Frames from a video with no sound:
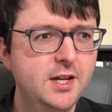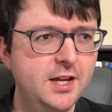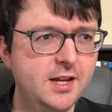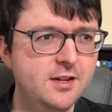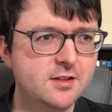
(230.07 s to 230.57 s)

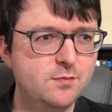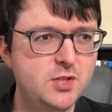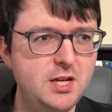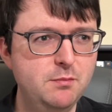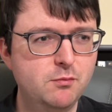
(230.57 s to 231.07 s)
and
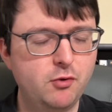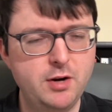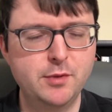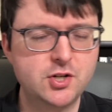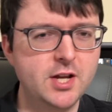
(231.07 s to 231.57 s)
seem pretty
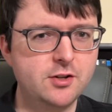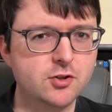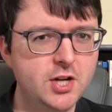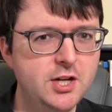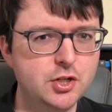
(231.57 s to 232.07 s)
much
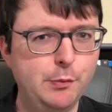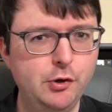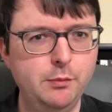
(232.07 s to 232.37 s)
interchangeable,